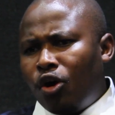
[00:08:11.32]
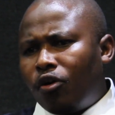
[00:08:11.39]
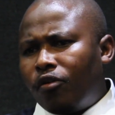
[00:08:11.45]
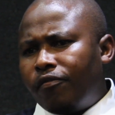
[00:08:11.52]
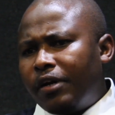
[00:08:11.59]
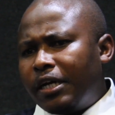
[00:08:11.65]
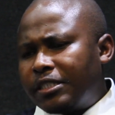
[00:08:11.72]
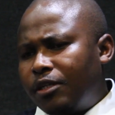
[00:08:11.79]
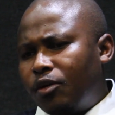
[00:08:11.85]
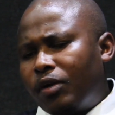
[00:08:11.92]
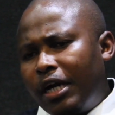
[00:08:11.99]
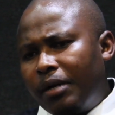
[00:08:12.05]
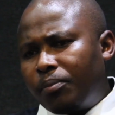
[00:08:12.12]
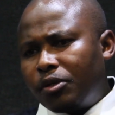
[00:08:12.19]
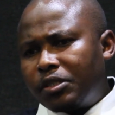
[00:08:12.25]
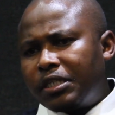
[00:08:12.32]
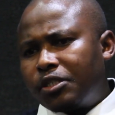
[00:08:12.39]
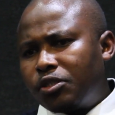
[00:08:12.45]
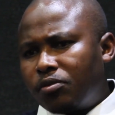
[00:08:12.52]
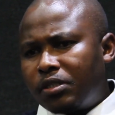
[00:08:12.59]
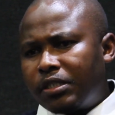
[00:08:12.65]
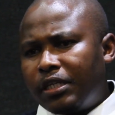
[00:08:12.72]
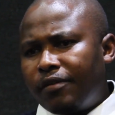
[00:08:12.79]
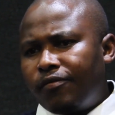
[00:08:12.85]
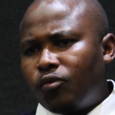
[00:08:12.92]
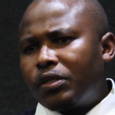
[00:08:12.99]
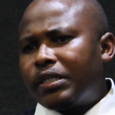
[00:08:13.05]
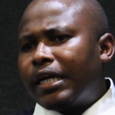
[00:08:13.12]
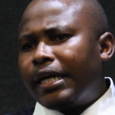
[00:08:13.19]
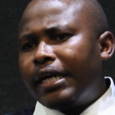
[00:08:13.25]
Obviously, you can't protect yourself
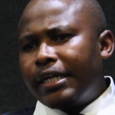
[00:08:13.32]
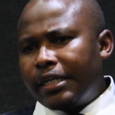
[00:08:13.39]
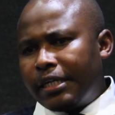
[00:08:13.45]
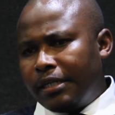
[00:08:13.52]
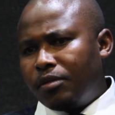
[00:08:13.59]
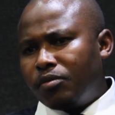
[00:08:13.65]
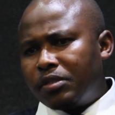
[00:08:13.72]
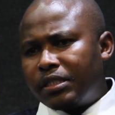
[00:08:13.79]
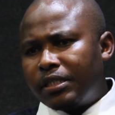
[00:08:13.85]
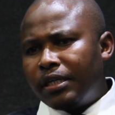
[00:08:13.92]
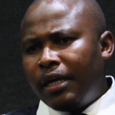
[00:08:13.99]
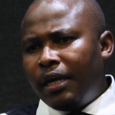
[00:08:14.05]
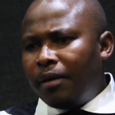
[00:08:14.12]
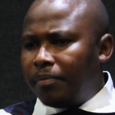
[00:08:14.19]
with the hand, you see.